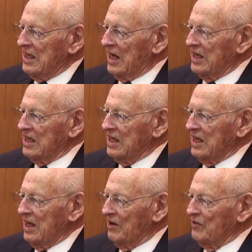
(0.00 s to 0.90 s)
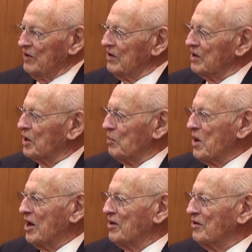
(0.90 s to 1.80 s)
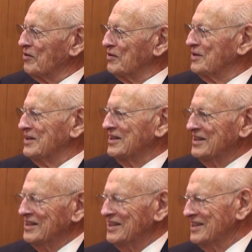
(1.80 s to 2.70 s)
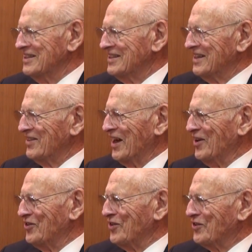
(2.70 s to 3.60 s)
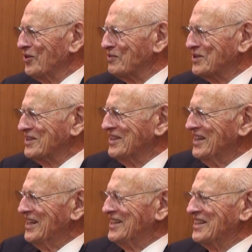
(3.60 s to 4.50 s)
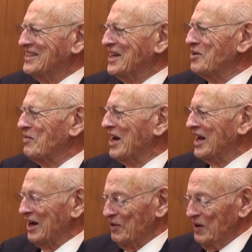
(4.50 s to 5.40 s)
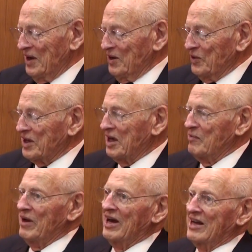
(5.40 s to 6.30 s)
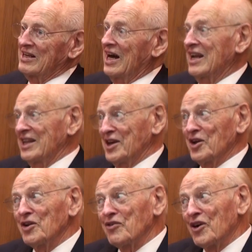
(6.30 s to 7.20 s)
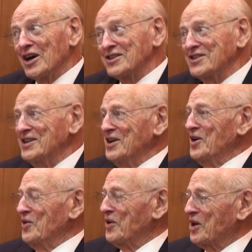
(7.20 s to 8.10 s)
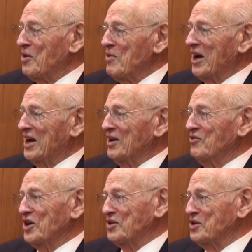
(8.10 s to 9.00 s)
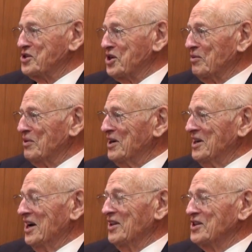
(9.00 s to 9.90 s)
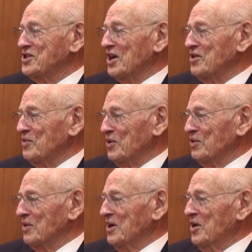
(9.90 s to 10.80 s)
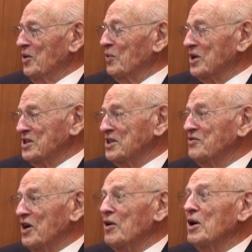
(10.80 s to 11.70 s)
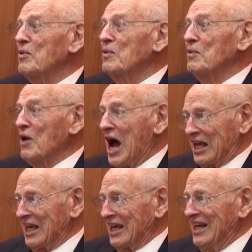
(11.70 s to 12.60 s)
I didn't have the command of 1,000 troops to take back. We came back not on the Ile-de-France. We came back on a victory ship on the southern route, which is very rocky.